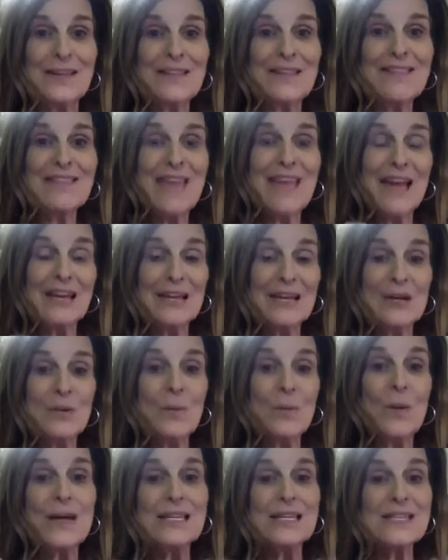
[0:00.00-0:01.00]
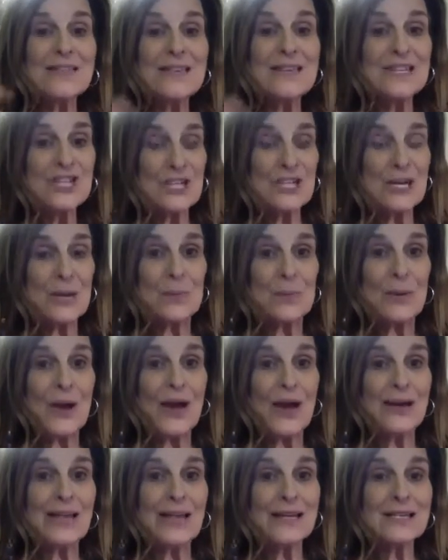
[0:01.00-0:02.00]
that it was the GIA
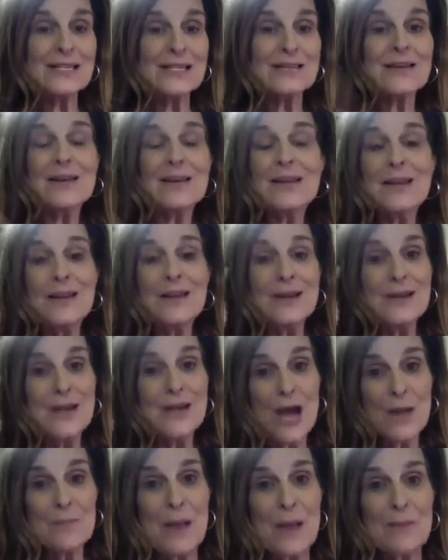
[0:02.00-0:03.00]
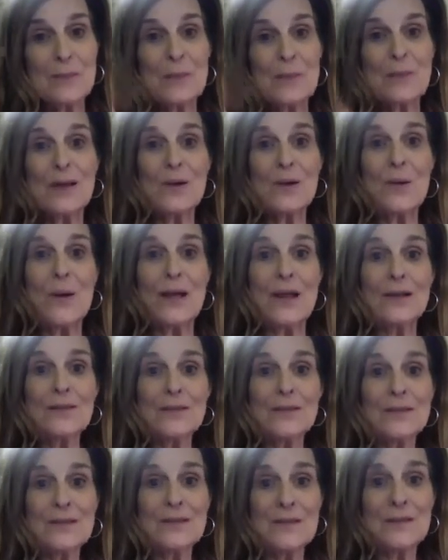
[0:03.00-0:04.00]
products, not peppermint
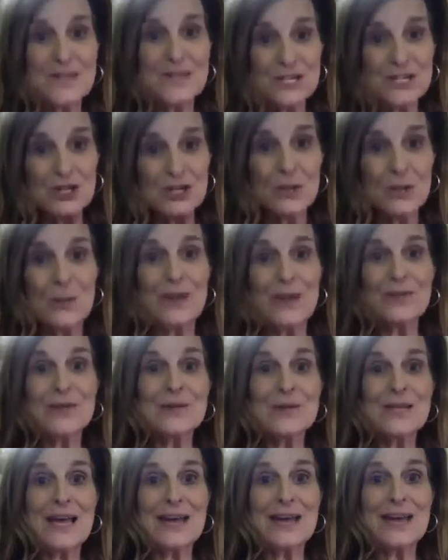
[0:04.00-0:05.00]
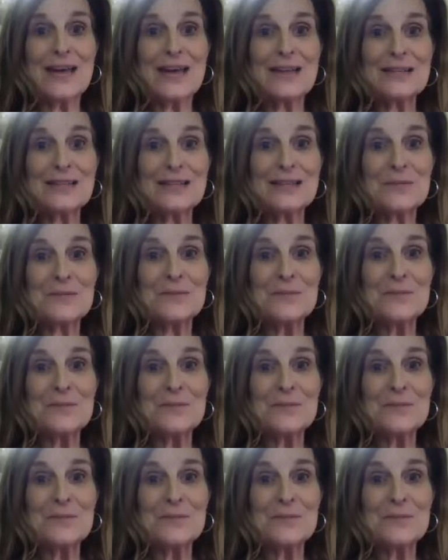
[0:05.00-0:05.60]
oil, that took away those headaches.